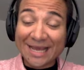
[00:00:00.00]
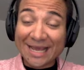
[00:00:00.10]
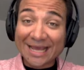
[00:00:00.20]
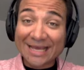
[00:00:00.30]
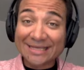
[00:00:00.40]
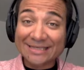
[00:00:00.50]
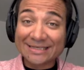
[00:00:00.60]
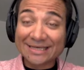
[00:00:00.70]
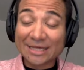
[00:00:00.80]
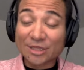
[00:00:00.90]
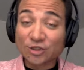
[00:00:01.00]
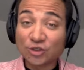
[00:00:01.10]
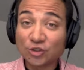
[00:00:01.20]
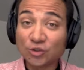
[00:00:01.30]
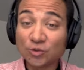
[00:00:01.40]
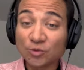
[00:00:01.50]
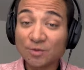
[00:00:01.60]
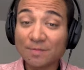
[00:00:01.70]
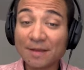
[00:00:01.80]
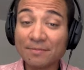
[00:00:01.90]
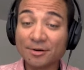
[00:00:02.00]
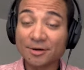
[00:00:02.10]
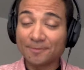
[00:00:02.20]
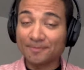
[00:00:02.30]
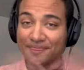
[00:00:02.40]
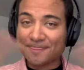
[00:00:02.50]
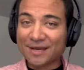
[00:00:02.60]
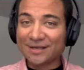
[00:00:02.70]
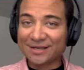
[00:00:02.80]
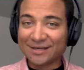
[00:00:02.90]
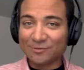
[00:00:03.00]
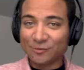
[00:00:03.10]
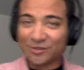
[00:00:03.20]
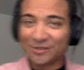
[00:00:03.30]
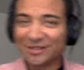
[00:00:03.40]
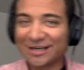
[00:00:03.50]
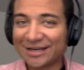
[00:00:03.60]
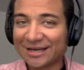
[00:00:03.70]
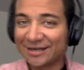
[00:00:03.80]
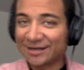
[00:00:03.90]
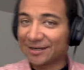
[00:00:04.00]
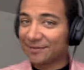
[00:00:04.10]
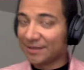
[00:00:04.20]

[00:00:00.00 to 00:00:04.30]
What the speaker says: And to remember netiquette, which is net etiquette,